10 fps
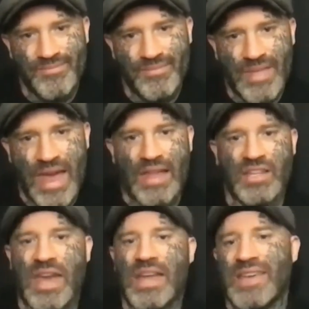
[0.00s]
Hell
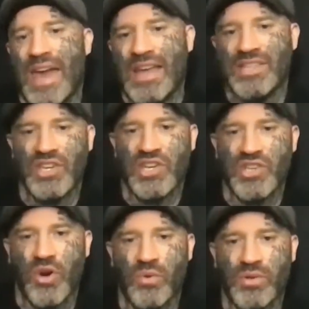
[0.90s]
is getting to 80 years
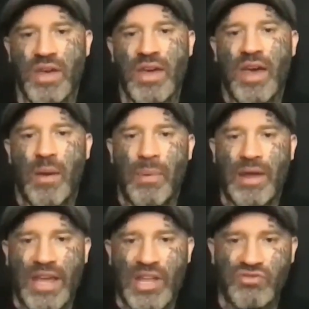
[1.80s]
old and
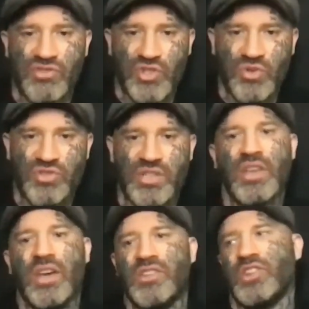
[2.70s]
being introduced to
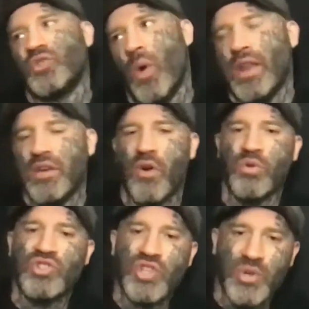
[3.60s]

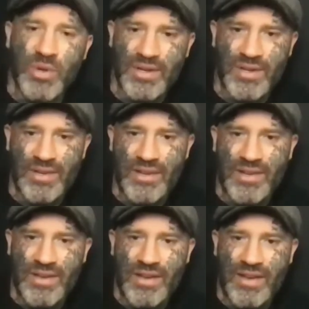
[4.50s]
20-year-old you
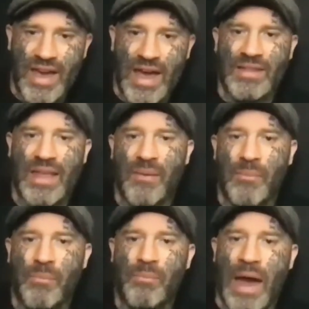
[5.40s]
and
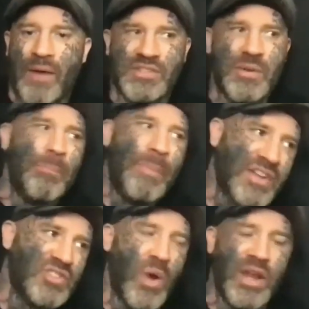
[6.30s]
having to
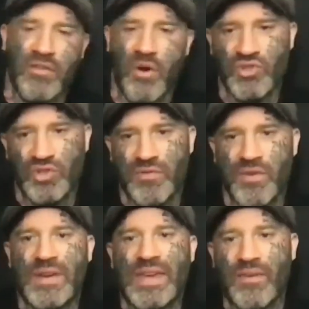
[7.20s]
beg 20-year-old you for
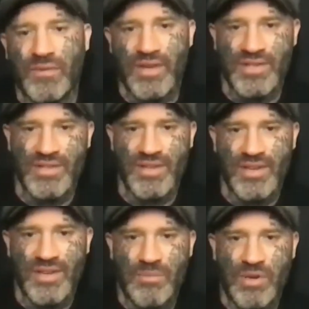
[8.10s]
forgiveness
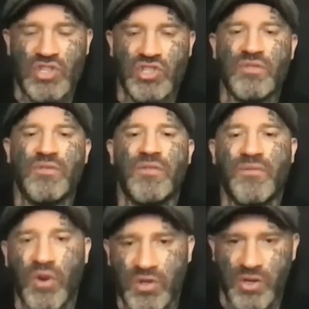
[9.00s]
because you
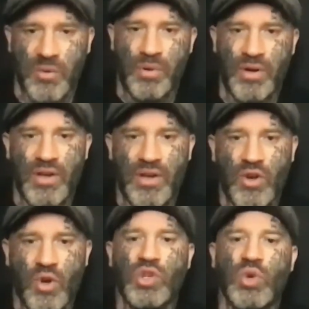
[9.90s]
fucked up
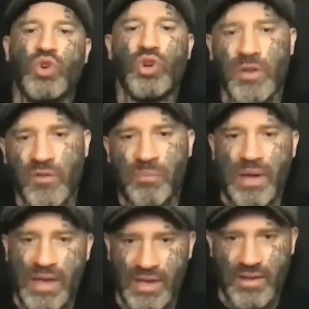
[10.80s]
who you could have
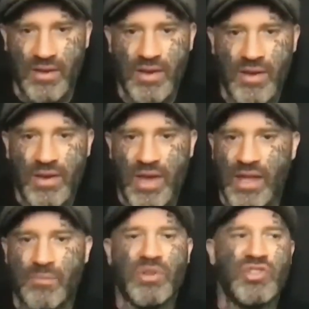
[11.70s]
been
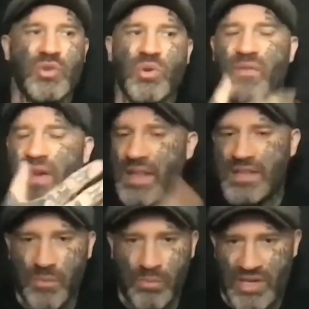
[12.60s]
in pursuit of
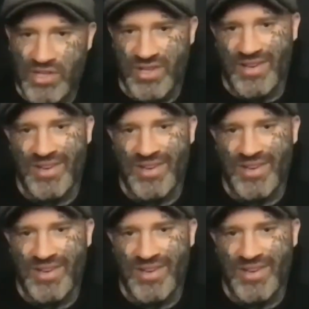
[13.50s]
instant pleasure